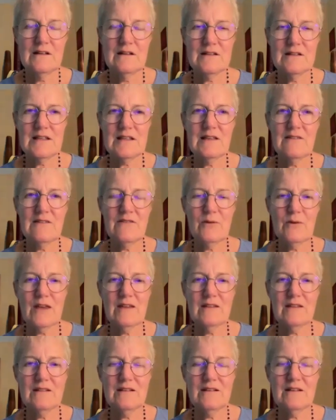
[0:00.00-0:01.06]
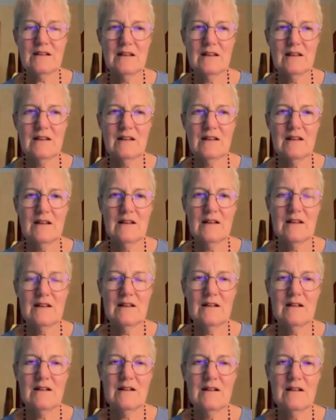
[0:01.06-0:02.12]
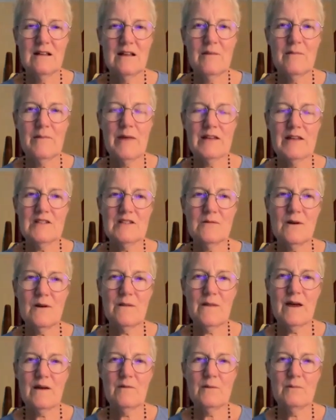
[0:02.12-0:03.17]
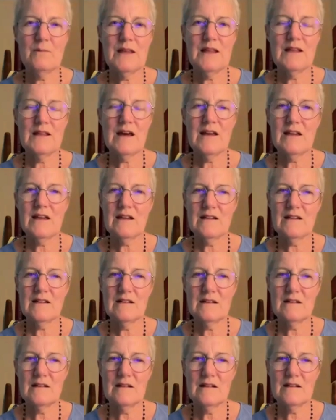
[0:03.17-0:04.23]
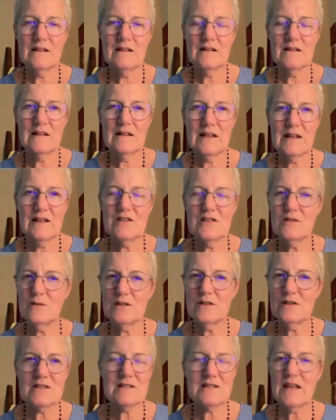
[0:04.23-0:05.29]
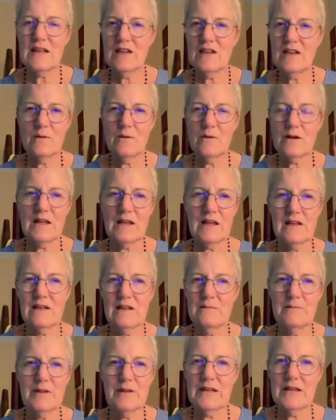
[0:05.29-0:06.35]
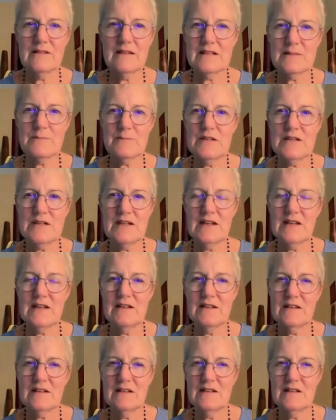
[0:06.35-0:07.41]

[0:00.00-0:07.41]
See if you can imagine what that would be like. And do it just like you were a kid playing Let's Pretend.